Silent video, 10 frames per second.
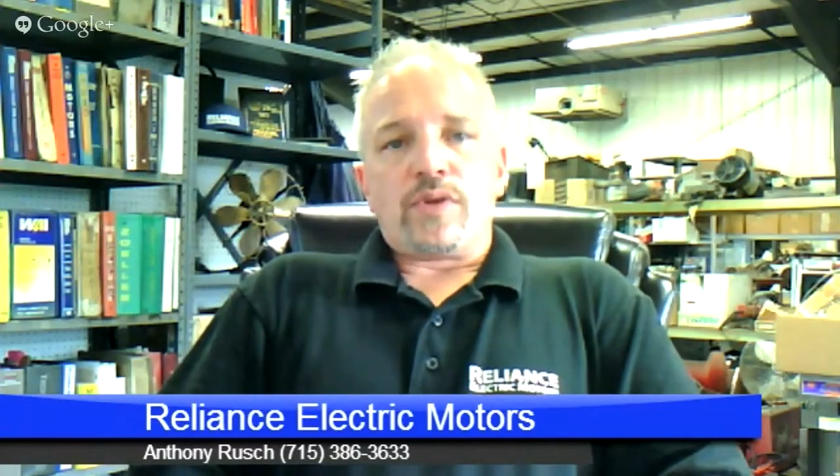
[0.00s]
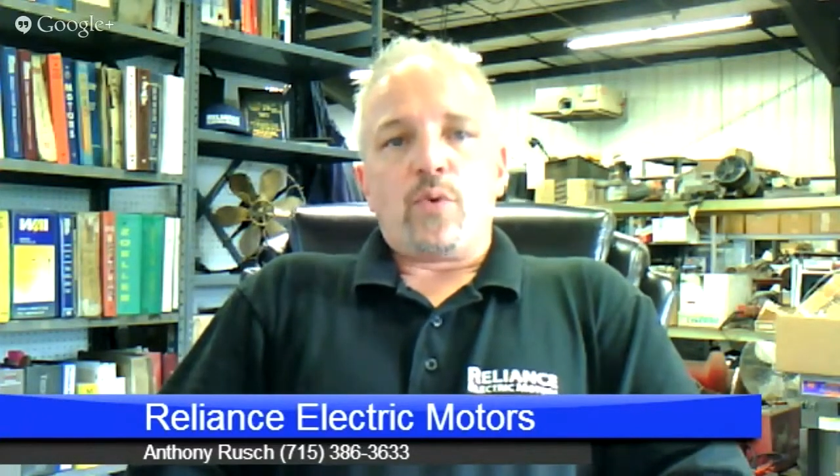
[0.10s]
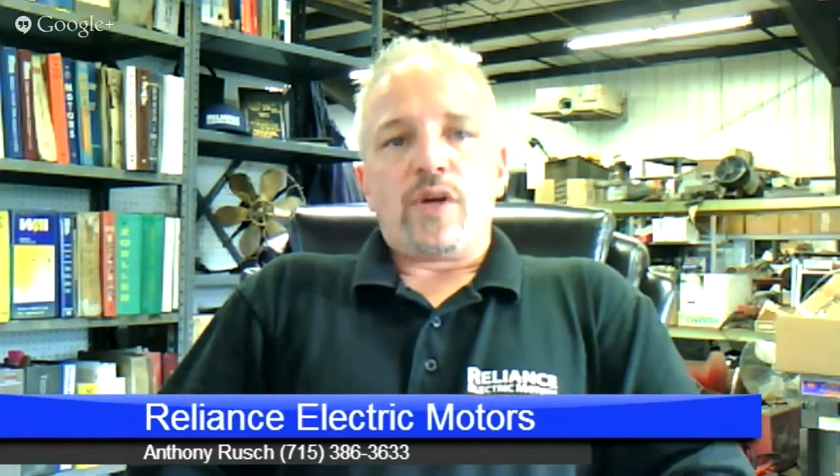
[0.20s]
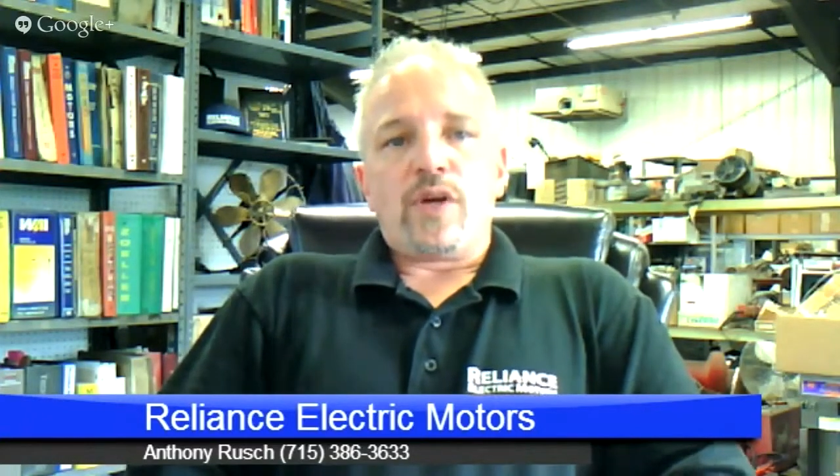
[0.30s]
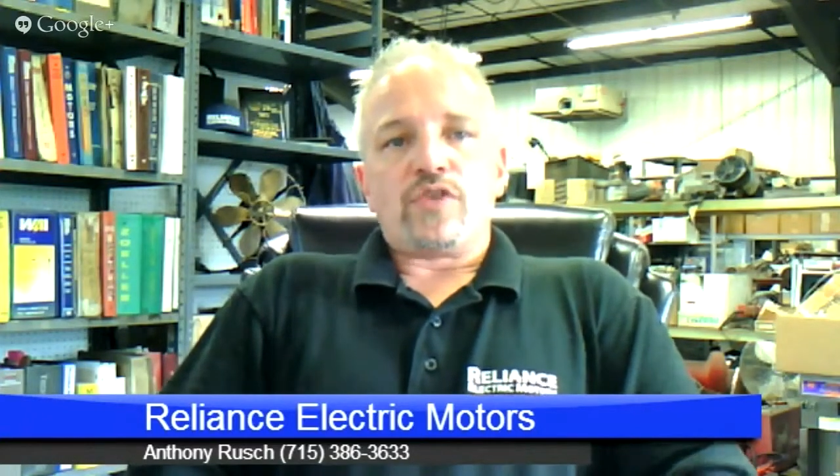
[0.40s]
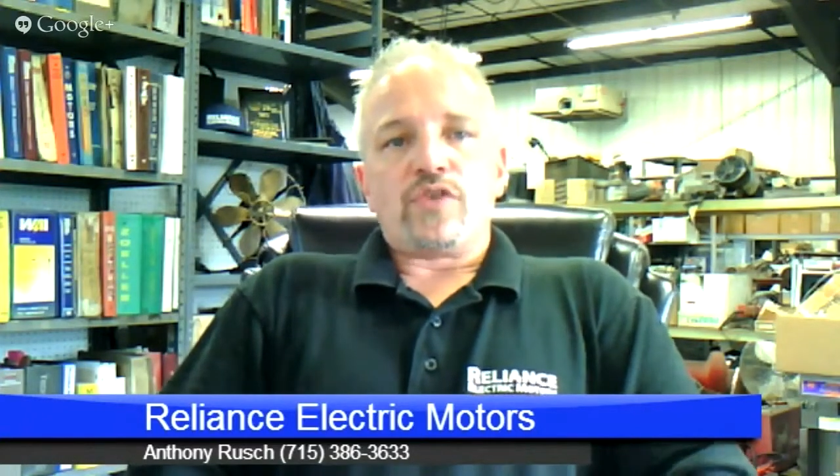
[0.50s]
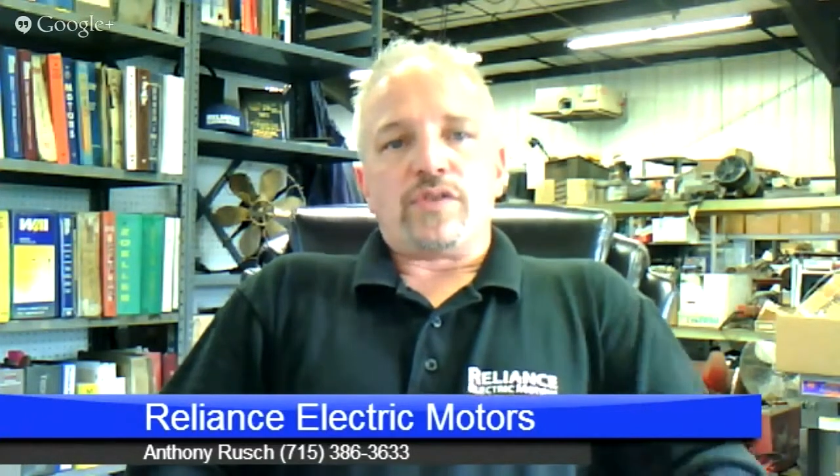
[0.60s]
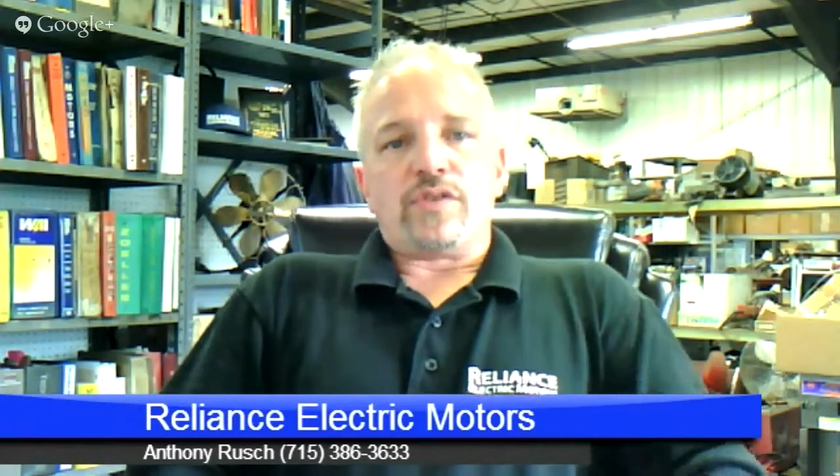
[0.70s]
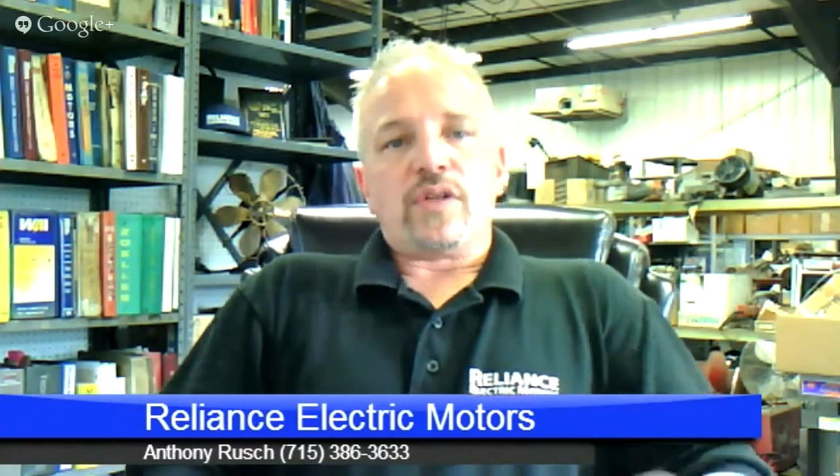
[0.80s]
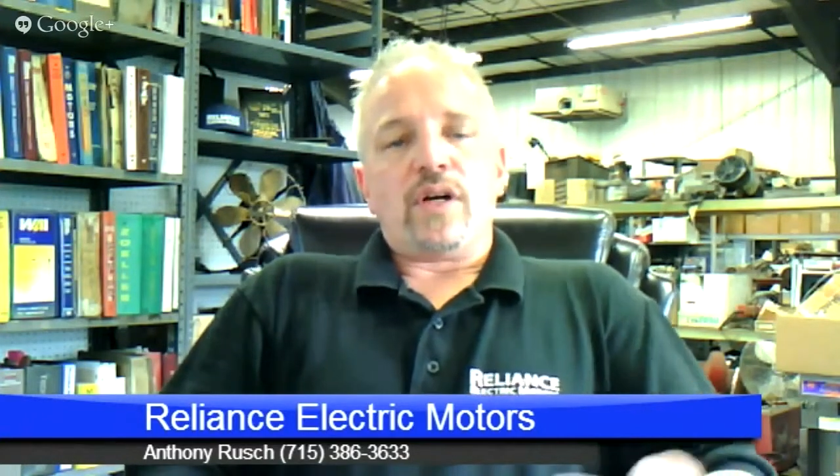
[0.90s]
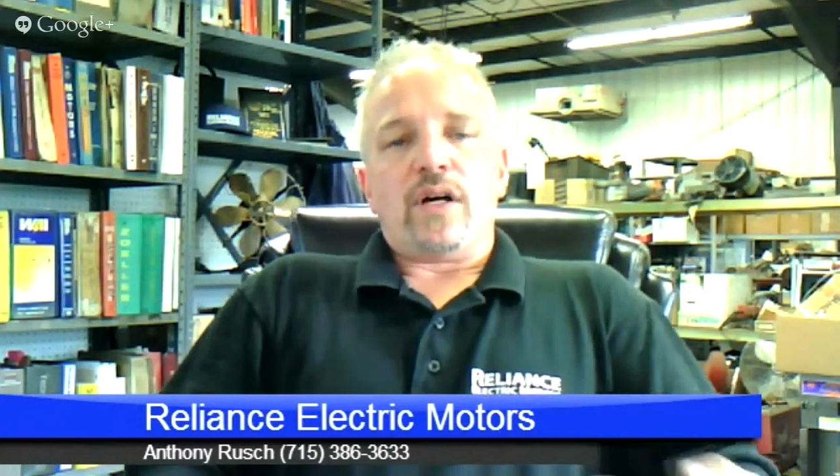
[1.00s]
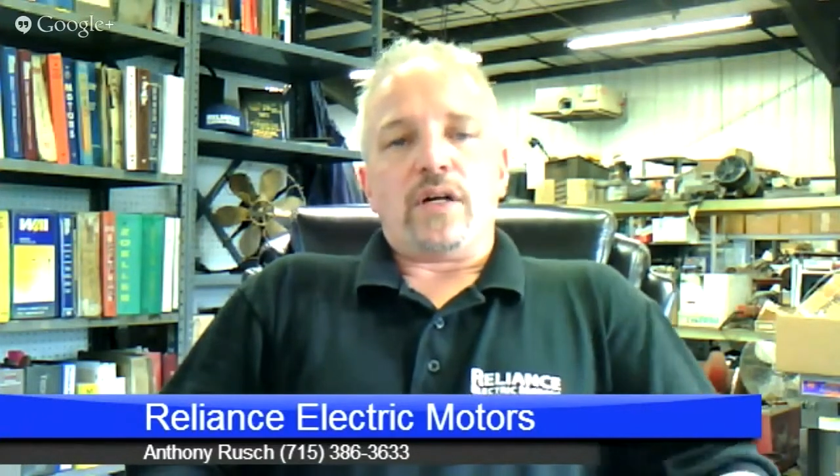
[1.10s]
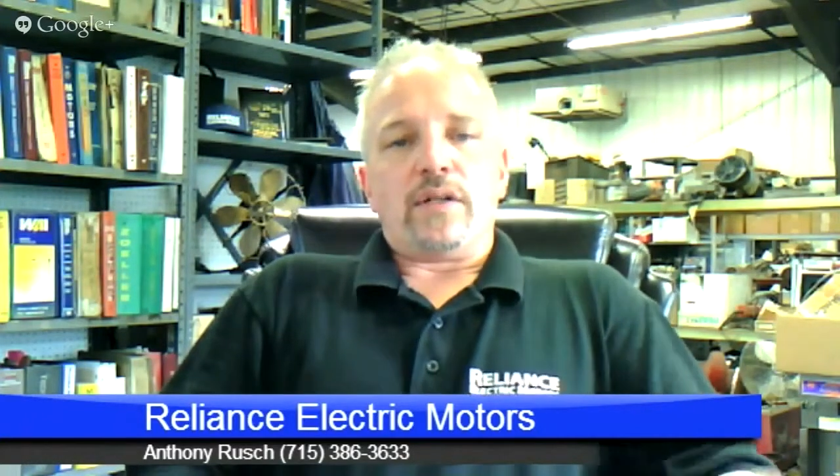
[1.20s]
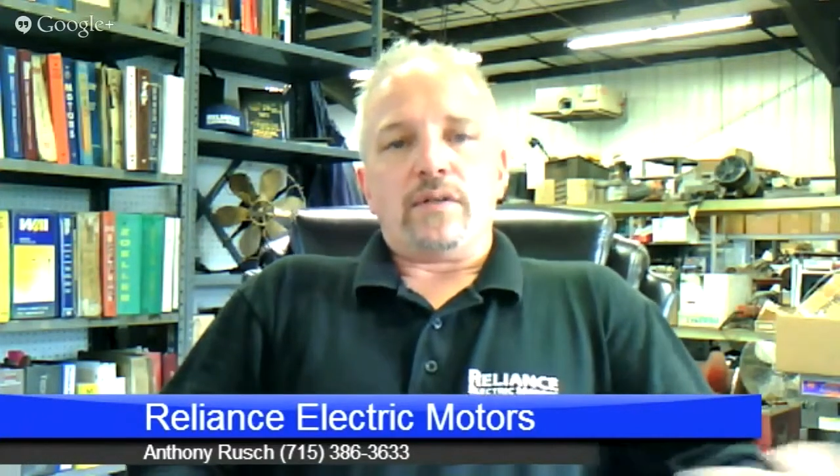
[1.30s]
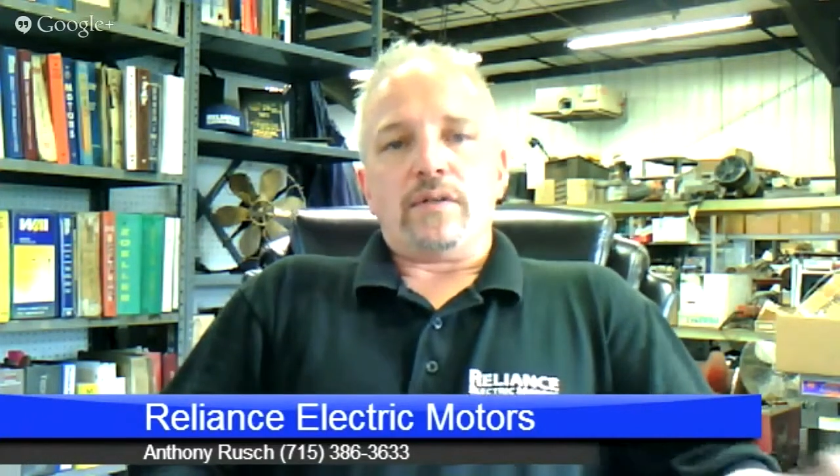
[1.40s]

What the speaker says: questions on